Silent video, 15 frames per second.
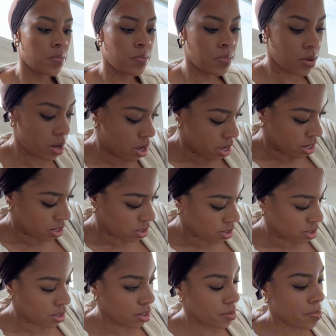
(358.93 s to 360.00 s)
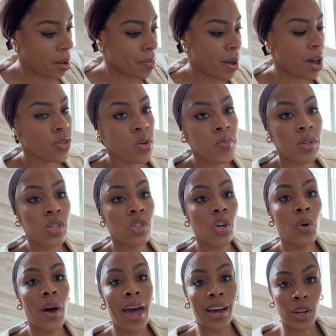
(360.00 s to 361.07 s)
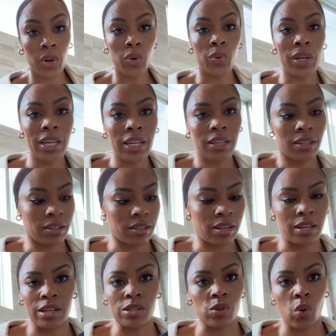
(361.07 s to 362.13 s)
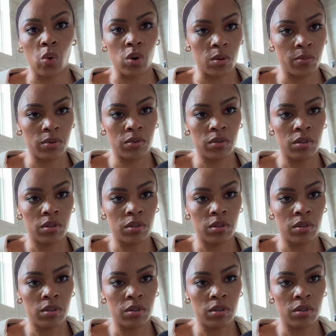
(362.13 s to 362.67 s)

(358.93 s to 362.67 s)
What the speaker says: But my bathroom is so echoey and it's horrible.